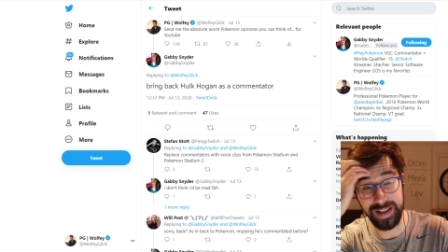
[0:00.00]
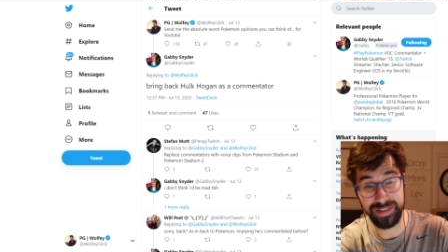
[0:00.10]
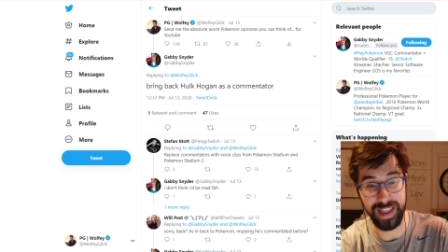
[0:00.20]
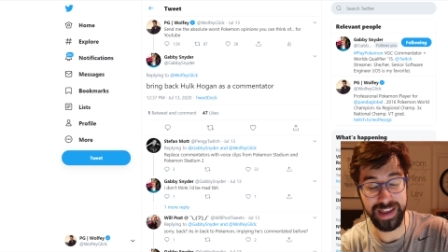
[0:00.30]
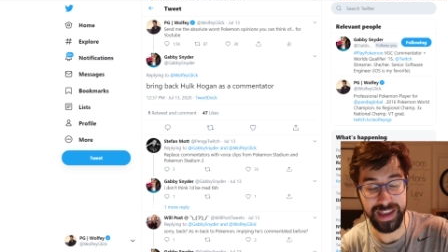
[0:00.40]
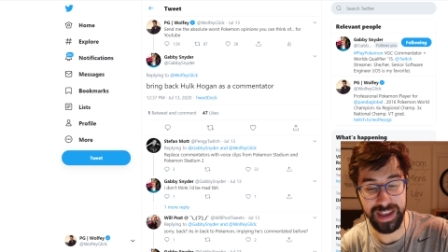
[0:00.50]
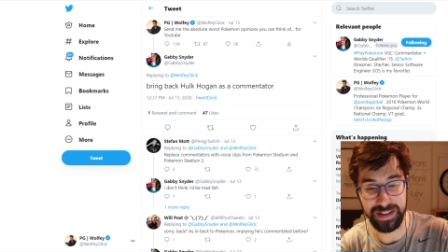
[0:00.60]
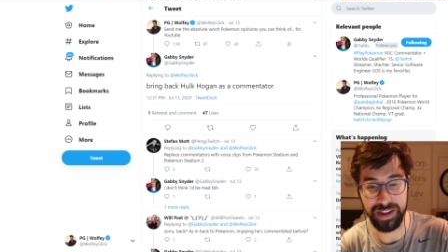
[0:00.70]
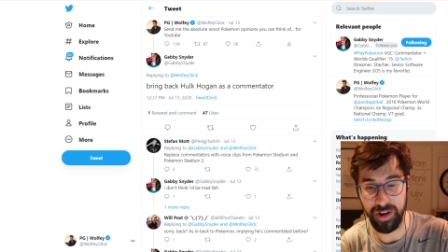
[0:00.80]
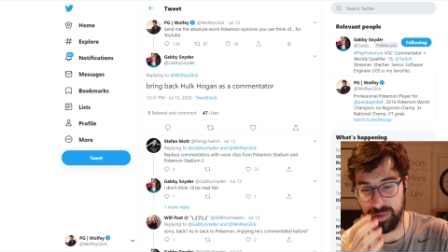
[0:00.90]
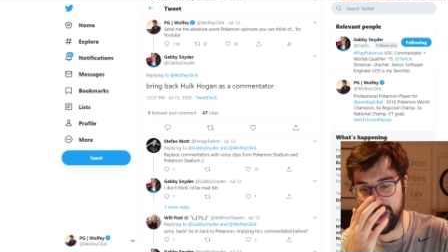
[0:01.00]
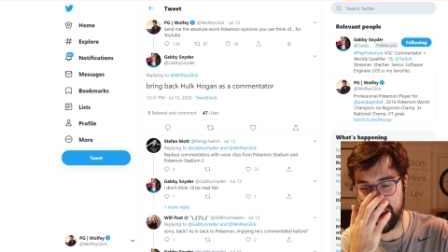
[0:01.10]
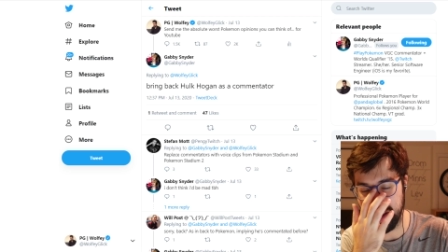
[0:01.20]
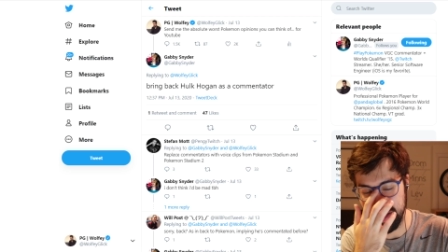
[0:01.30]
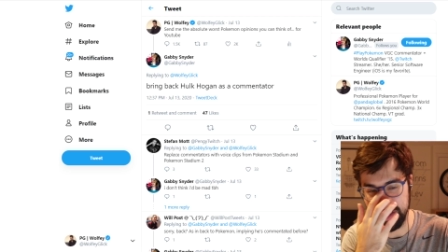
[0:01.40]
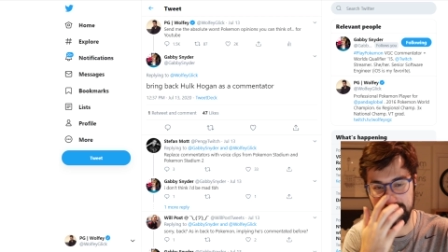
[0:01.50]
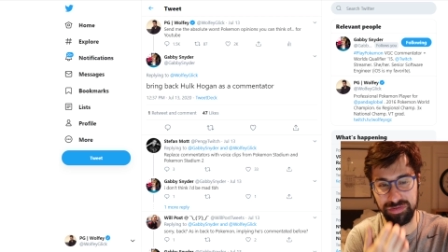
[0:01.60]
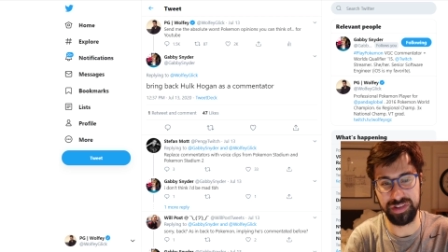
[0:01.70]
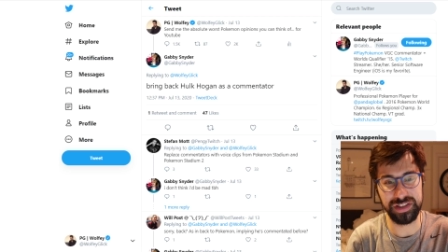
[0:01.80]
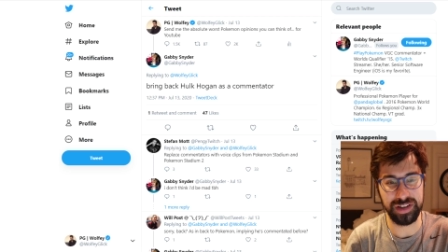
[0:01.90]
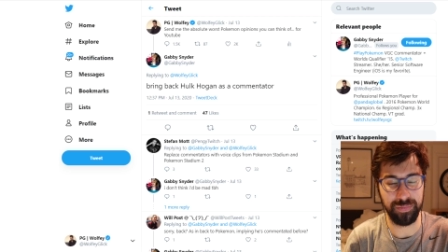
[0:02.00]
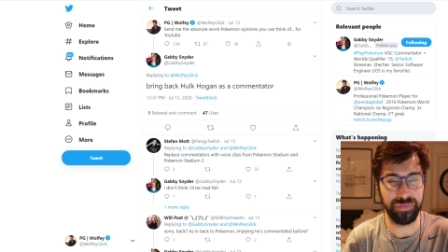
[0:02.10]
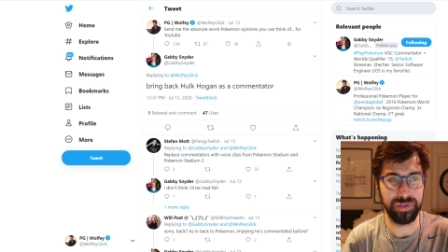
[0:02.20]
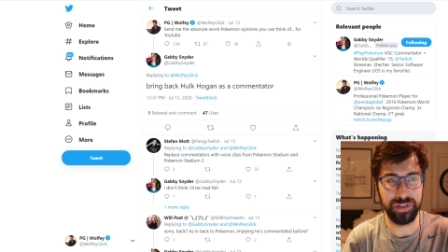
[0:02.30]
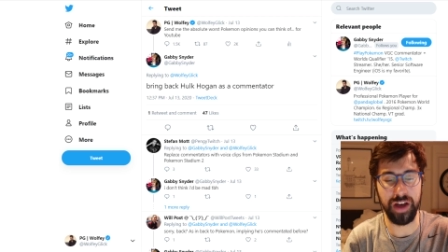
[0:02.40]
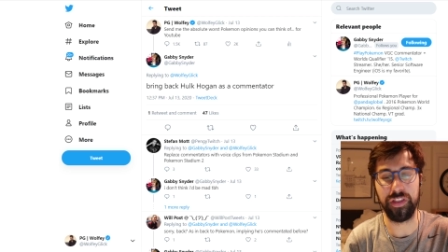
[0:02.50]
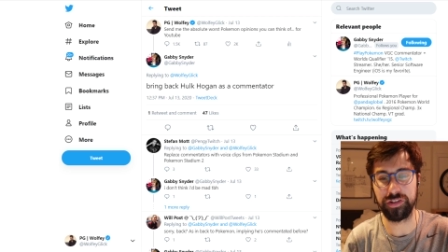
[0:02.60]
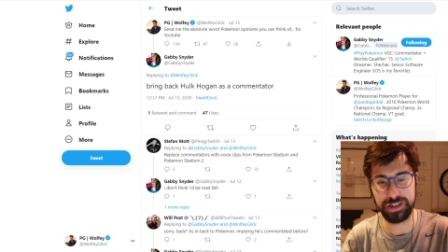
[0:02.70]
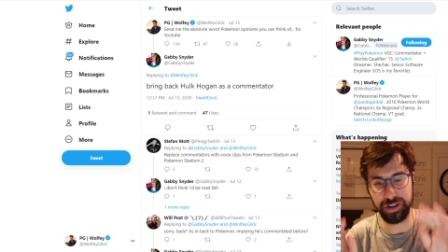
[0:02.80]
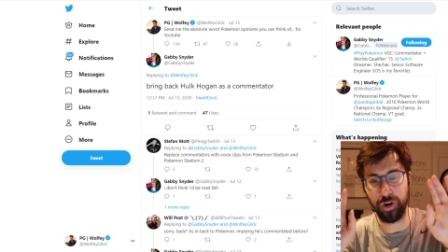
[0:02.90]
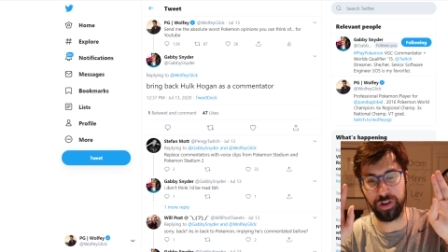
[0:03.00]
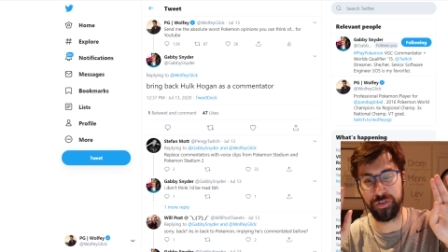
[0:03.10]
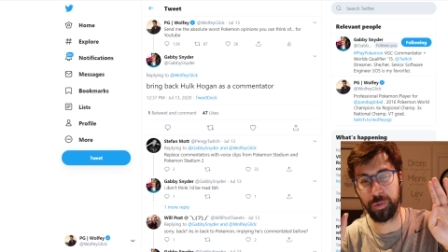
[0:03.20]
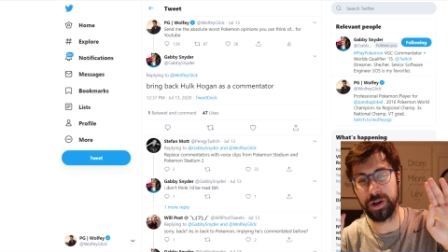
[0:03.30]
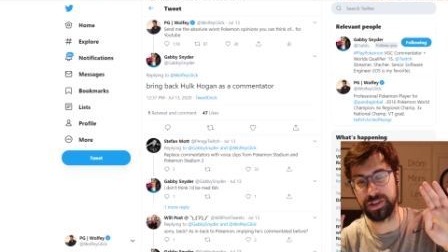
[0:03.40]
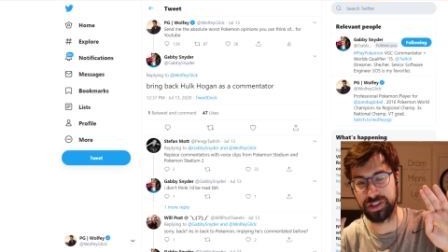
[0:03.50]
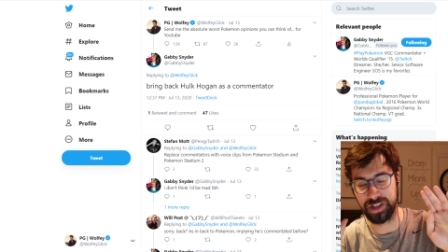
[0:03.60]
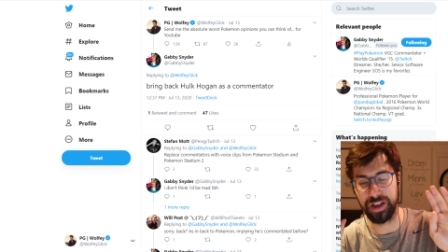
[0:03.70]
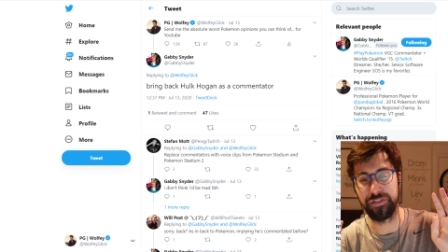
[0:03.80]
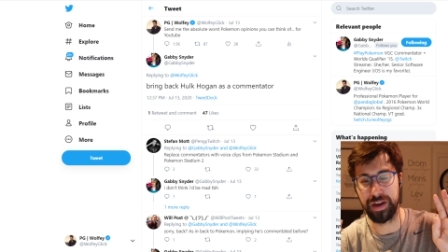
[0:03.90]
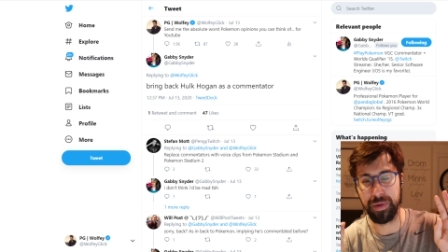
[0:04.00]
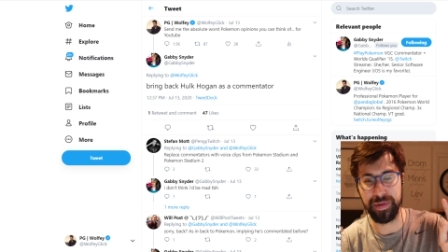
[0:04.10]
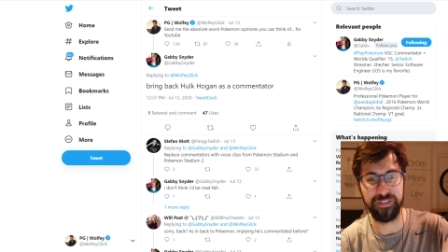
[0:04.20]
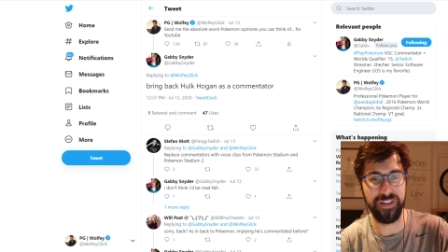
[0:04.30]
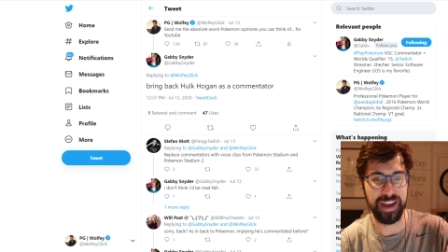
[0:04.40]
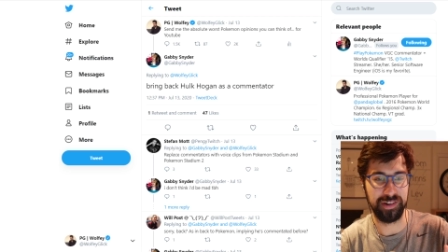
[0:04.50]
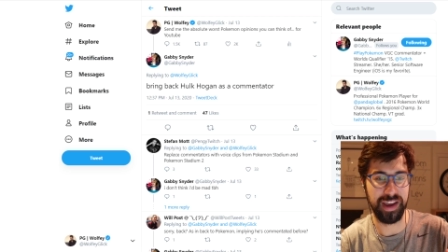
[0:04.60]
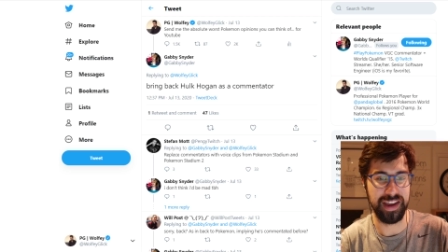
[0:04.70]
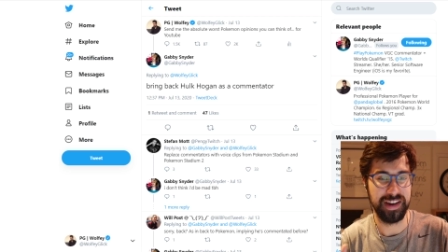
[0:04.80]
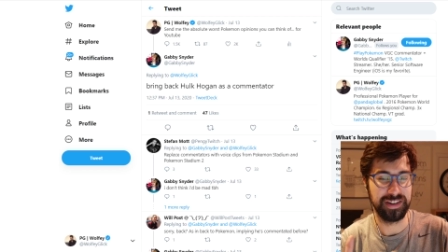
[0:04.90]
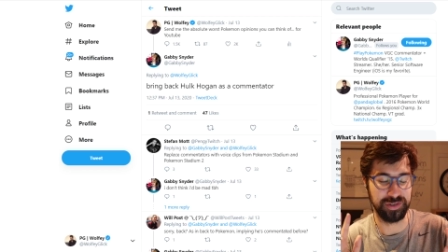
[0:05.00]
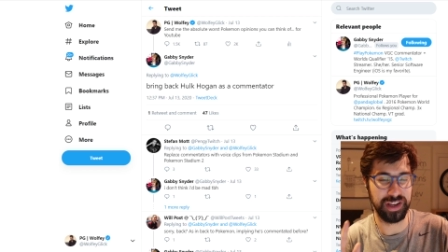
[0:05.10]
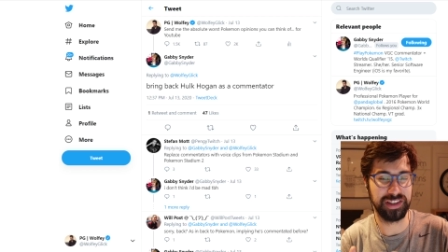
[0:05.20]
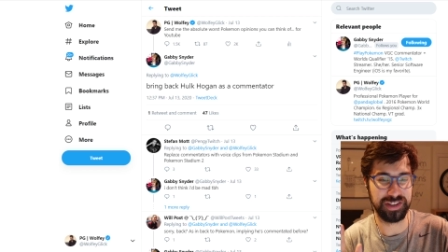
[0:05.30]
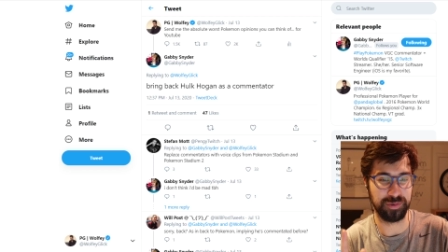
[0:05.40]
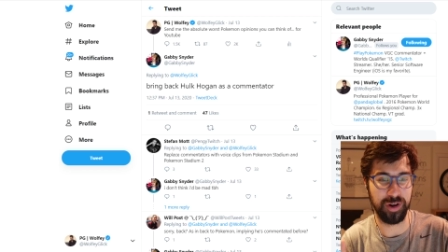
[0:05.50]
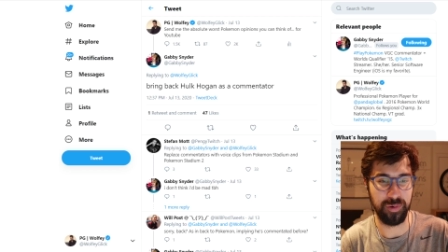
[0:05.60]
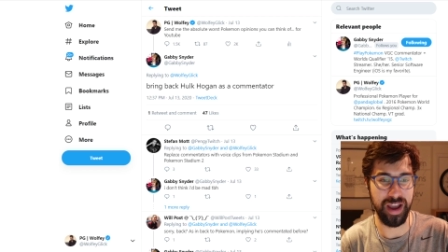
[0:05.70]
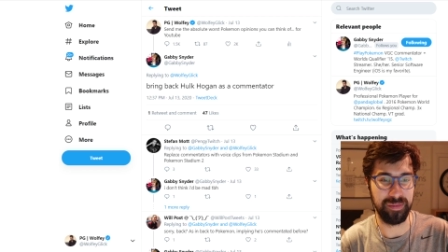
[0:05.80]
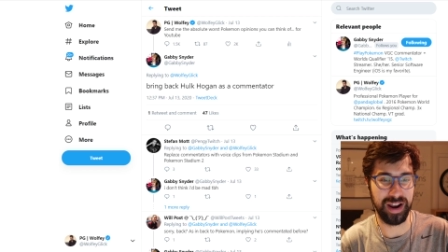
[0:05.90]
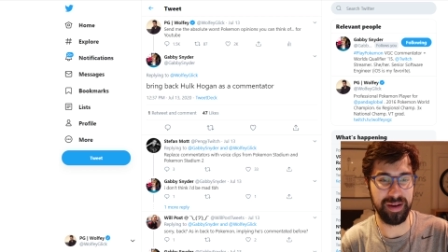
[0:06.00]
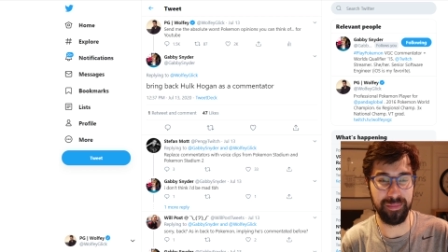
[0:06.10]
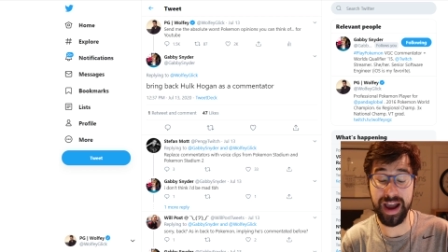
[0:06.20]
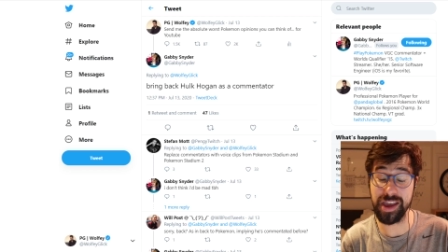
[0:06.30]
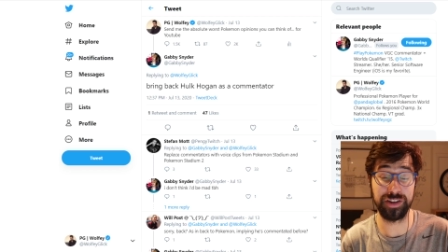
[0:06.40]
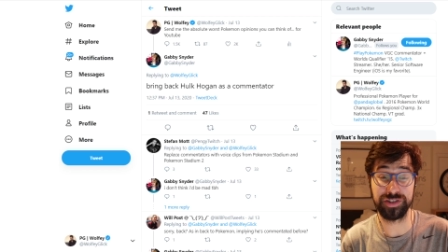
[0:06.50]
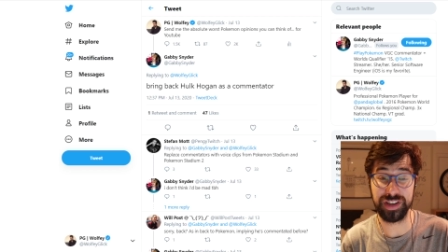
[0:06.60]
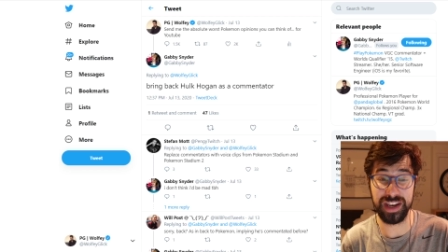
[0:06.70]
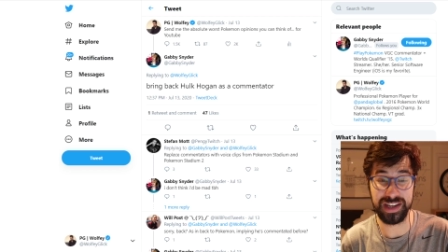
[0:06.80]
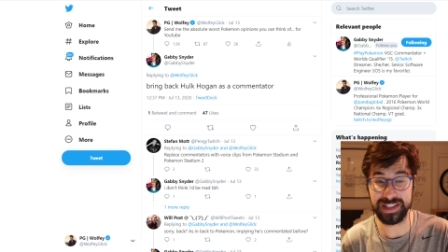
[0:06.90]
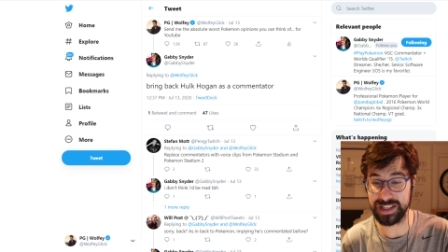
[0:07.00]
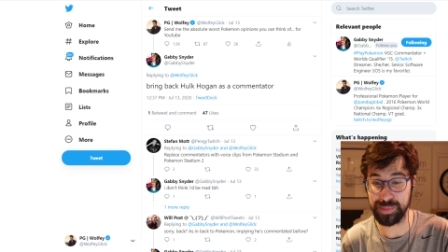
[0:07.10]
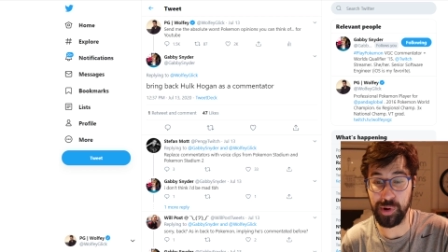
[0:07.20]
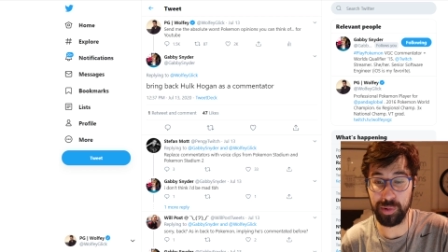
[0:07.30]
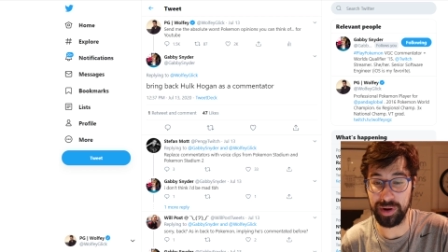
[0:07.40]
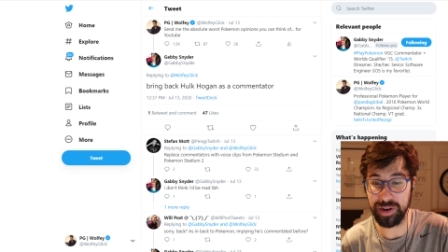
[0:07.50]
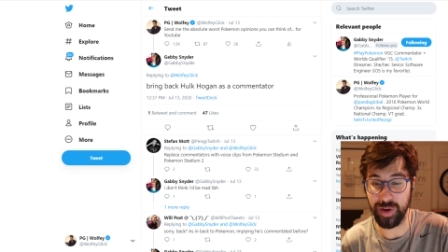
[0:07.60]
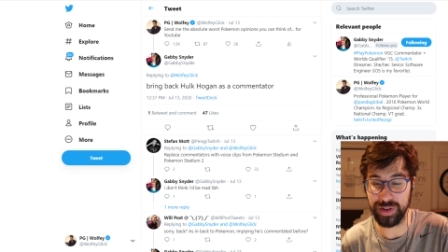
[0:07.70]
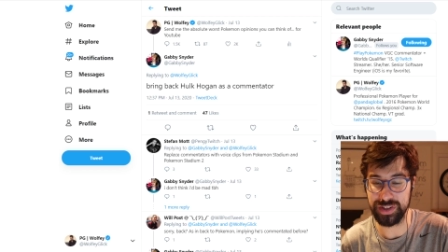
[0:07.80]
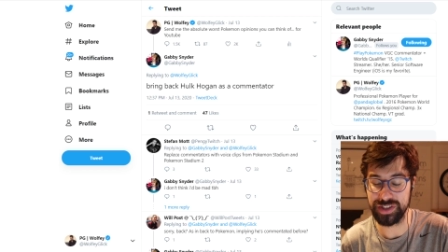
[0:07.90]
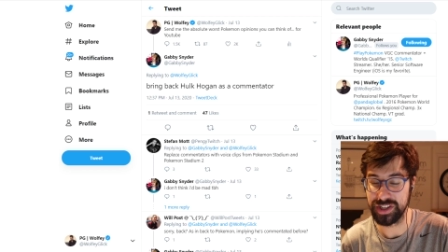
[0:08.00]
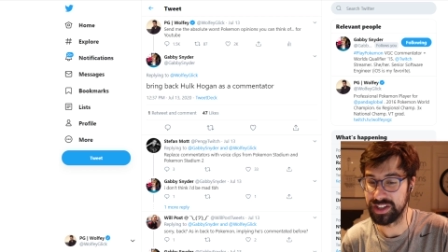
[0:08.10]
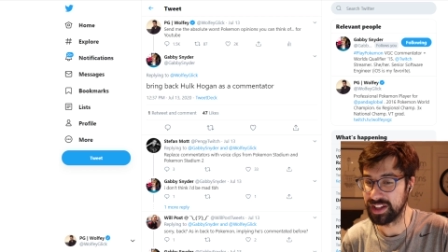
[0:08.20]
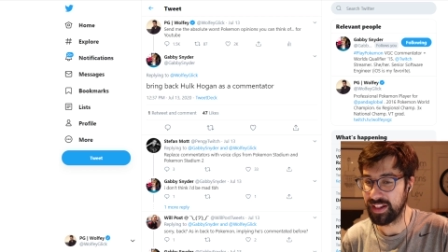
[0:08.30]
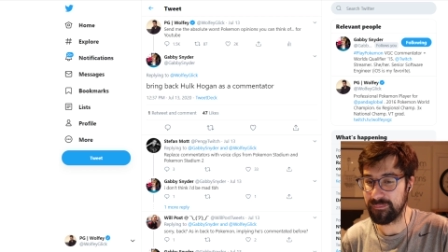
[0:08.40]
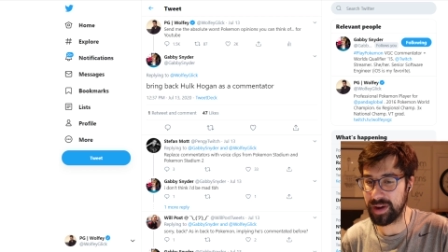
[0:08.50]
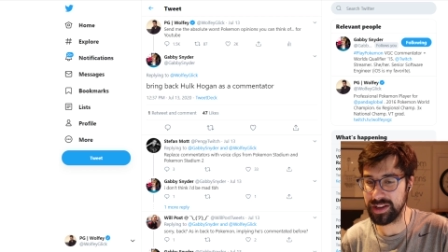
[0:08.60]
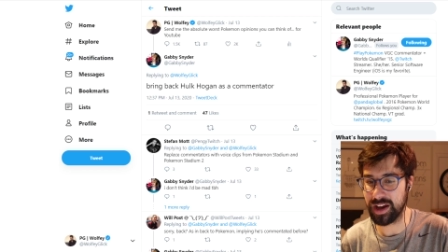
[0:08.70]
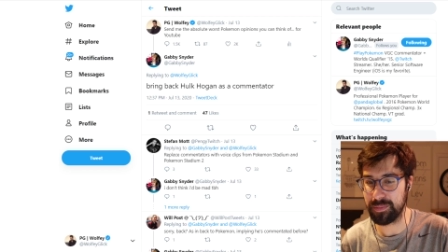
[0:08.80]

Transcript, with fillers: like, you know, like, because not that there's a Hulk. If you're watching this, I love you. I'm a big fan. Okay, don't take this the wrong way. But I, my understanding is that his Pokemon knowledge might not